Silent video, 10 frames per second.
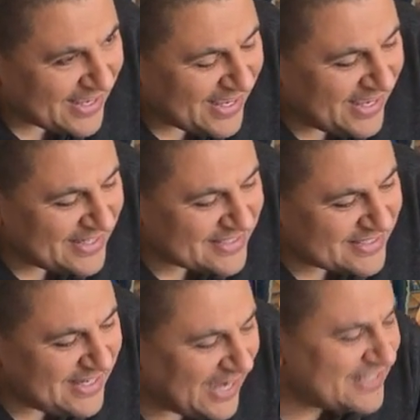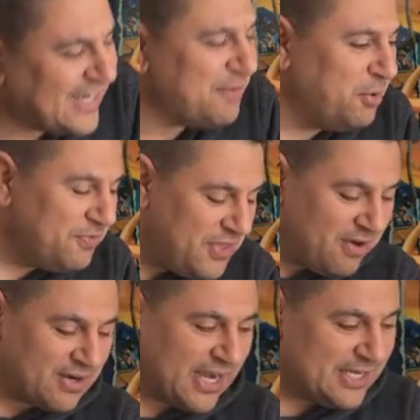It's nighttime over
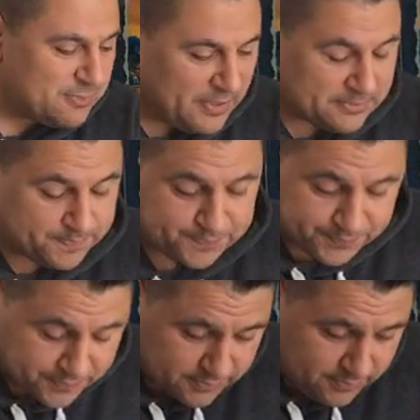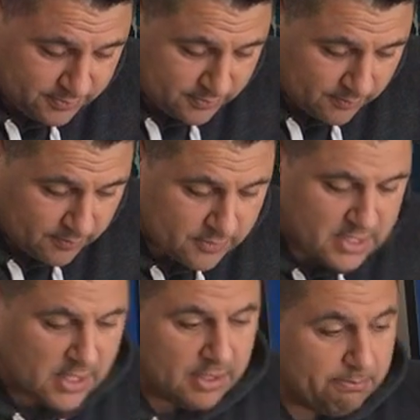there, guys. But
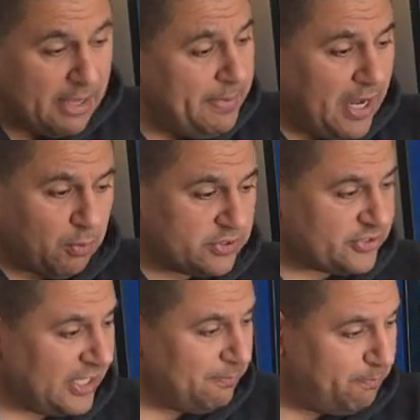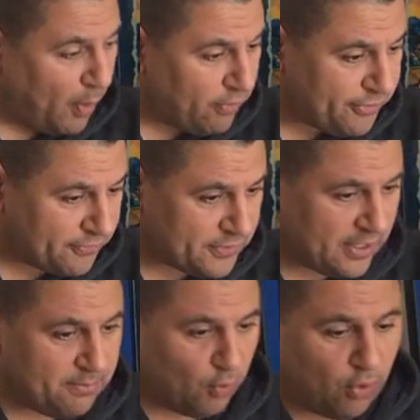maybe I will sell both of
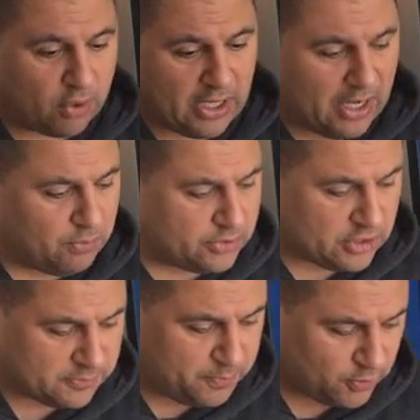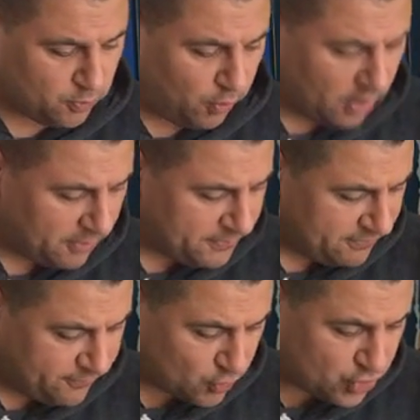them, or I will just put one of them
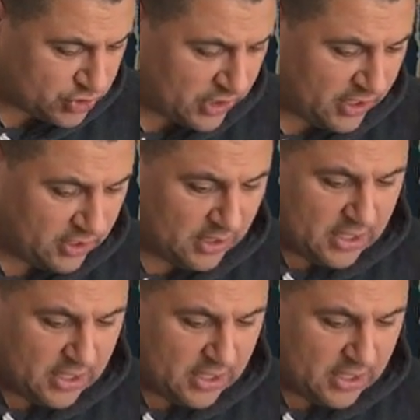for sale